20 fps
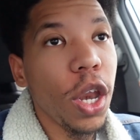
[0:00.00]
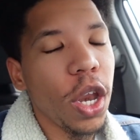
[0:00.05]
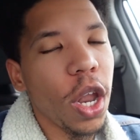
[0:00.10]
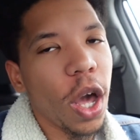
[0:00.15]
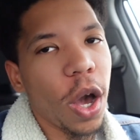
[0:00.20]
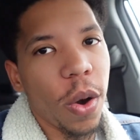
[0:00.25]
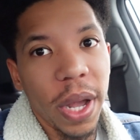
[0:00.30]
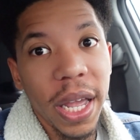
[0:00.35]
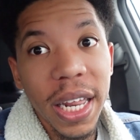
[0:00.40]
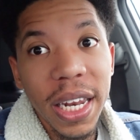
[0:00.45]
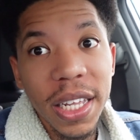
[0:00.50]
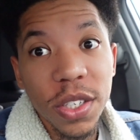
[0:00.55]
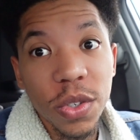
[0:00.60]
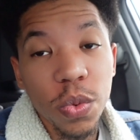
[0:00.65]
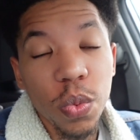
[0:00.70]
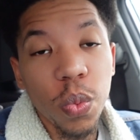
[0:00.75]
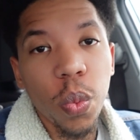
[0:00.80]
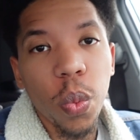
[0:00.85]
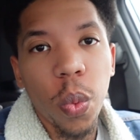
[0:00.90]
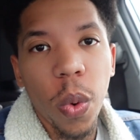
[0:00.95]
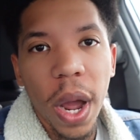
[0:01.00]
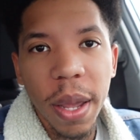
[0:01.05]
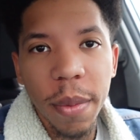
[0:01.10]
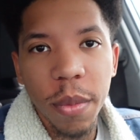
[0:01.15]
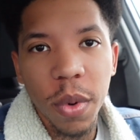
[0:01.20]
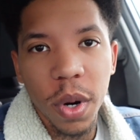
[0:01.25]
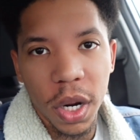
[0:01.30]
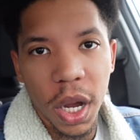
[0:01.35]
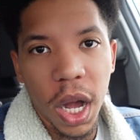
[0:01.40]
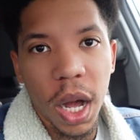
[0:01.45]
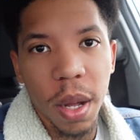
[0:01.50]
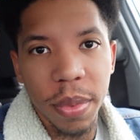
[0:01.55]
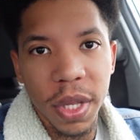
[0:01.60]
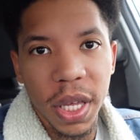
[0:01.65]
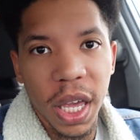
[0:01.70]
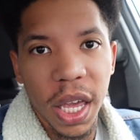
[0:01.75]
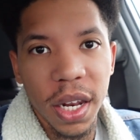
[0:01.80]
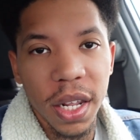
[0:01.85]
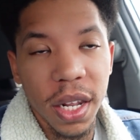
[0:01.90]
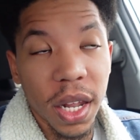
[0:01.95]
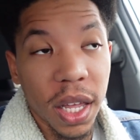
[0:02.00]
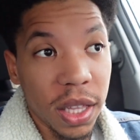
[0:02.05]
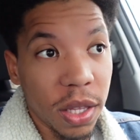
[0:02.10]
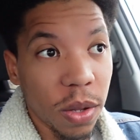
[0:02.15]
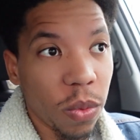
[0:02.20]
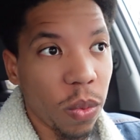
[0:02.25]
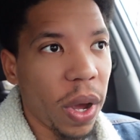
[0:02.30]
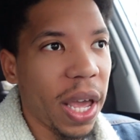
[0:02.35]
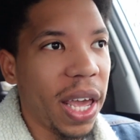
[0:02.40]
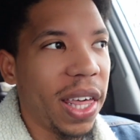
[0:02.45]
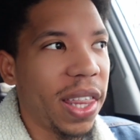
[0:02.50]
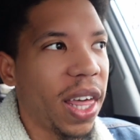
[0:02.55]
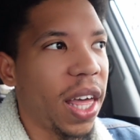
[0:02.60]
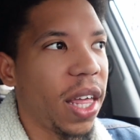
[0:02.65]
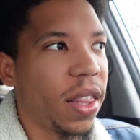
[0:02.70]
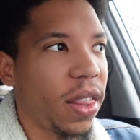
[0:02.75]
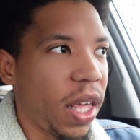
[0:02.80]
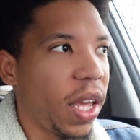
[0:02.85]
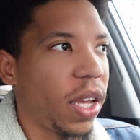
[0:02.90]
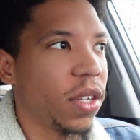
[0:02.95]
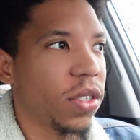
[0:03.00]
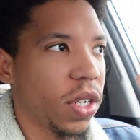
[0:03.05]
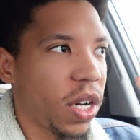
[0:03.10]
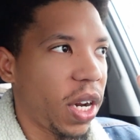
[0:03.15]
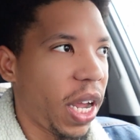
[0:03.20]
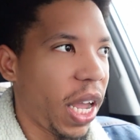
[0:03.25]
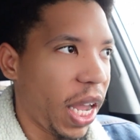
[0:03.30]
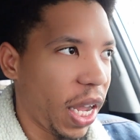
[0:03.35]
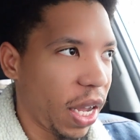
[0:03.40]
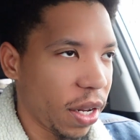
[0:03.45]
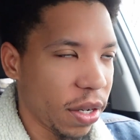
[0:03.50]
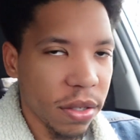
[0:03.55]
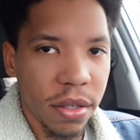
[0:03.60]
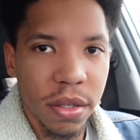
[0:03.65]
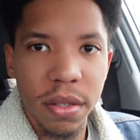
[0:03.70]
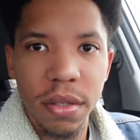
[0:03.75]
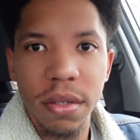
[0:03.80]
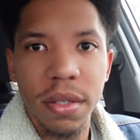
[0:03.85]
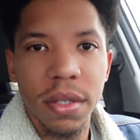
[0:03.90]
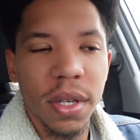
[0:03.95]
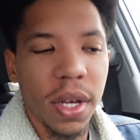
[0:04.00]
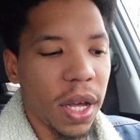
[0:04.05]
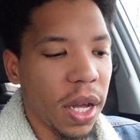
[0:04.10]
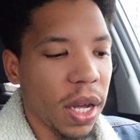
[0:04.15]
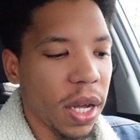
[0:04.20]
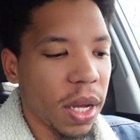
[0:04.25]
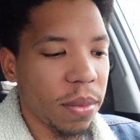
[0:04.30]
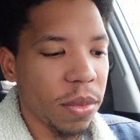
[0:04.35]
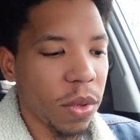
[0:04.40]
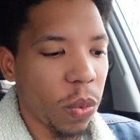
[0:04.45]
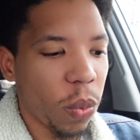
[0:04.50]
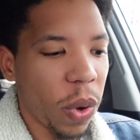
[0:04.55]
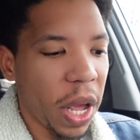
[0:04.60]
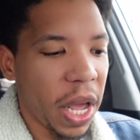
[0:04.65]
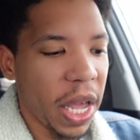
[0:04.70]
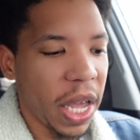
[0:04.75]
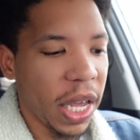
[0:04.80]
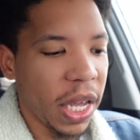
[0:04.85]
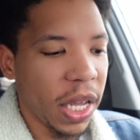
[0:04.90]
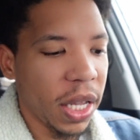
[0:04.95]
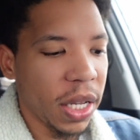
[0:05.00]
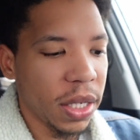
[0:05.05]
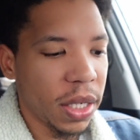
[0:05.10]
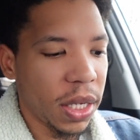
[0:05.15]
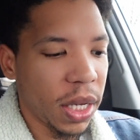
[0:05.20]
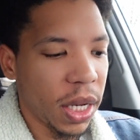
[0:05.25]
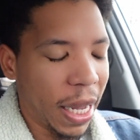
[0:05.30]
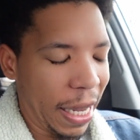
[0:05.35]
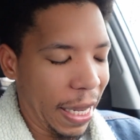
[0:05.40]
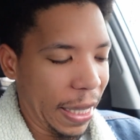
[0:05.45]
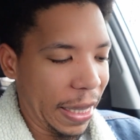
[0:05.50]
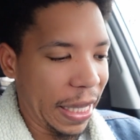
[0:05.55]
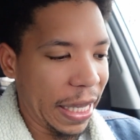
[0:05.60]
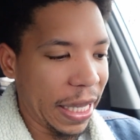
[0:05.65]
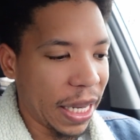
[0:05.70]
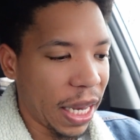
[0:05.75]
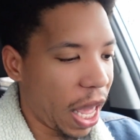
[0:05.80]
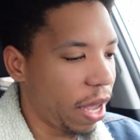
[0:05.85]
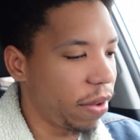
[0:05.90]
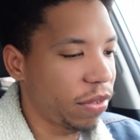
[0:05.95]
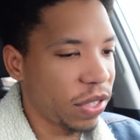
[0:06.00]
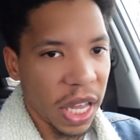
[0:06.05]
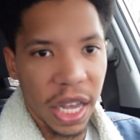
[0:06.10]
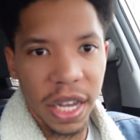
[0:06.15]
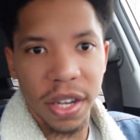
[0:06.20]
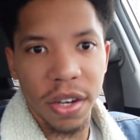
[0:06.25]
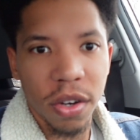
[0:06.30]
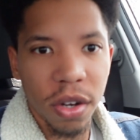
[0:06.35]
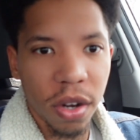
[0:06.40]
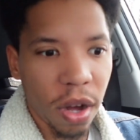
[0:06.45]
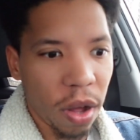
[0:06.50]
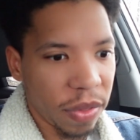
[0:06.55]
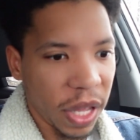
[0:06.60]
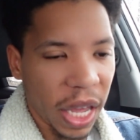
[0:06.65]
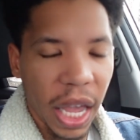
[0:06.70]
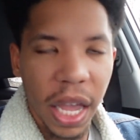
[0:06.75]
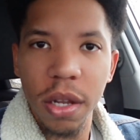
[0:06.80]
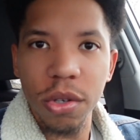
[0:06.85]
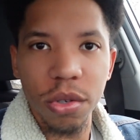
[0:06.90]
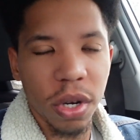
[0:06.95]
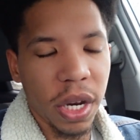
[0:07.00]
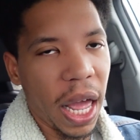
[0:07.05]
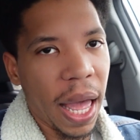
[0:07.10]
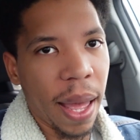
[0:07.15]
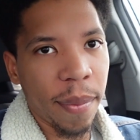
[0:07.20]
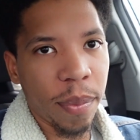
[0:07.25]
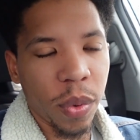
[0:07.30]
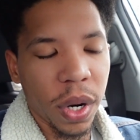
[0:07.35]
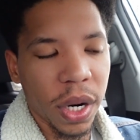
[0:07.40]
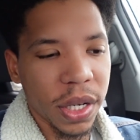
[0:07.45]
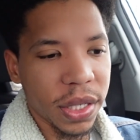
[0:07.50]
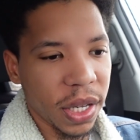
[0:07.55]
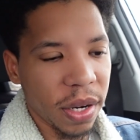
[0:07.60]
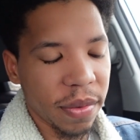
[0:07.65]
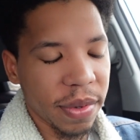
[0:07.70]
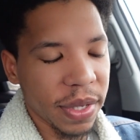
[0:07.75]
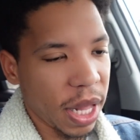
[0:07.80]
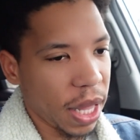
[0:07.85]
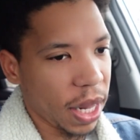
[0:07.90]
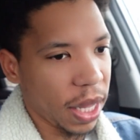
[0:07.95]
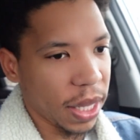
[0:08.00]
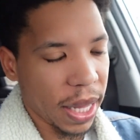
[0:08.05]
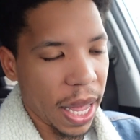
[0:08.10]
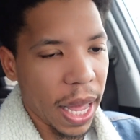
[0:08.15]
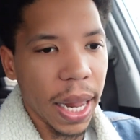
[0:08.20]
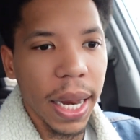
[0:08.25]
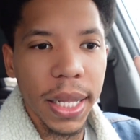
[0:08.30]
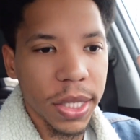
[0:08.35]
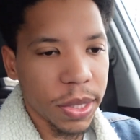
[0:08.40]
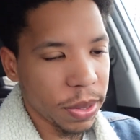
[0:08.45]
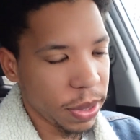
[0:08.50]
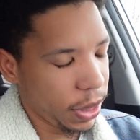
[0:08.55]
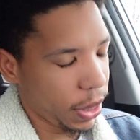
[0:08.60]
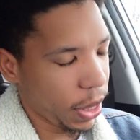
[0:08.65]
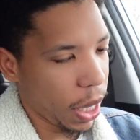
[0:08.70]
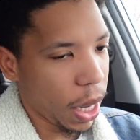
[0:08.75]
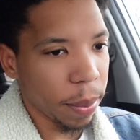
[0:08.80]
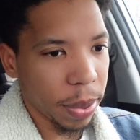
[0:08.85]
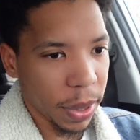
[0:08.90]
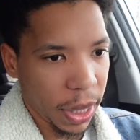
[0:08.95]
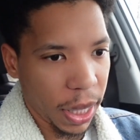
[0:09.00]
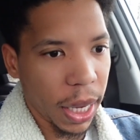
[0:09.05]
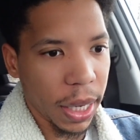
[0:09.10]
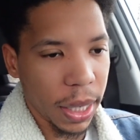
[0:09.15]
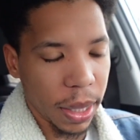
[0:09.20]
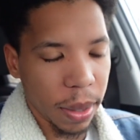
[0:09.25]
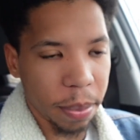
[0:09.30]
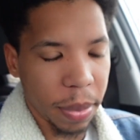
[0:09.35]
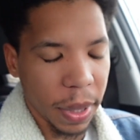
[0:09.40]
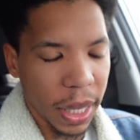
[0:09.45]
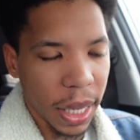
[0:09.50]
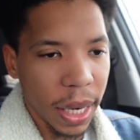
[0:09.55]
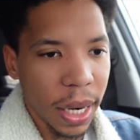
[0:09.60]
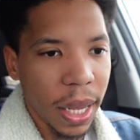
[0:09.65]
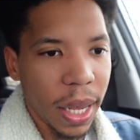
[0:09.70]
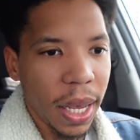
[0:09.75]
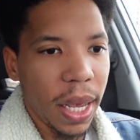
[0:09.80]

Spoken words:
No, it is way more complicated. Like the way that things are handled, the way like the life cycle of the Android app works and everything like that. It's really complicated. But